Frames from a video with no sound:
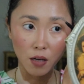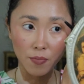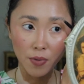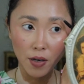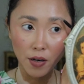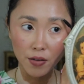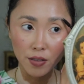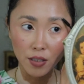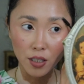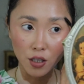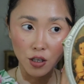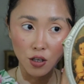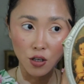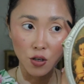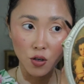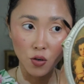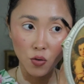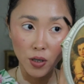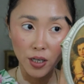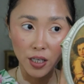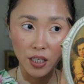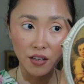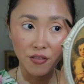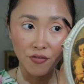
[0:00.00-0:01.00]
very
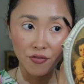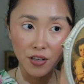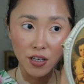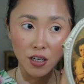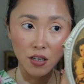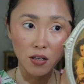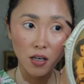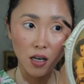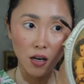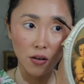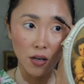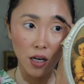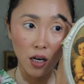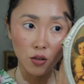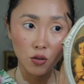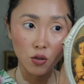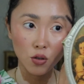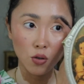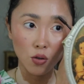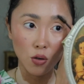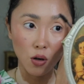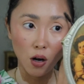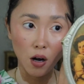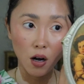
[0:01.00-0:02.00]
secure, and he figured out how
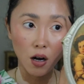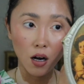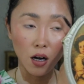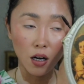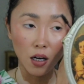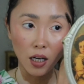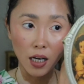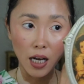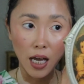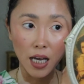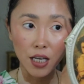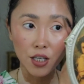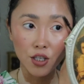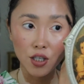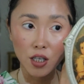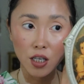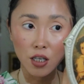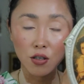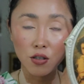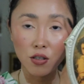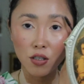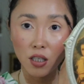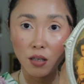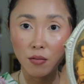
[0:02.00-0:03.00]
to unlatch it
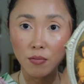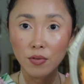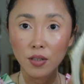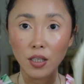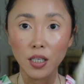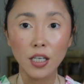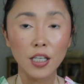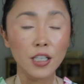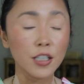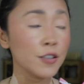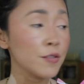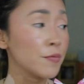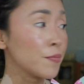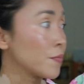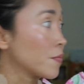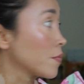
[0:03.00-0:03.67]
or something.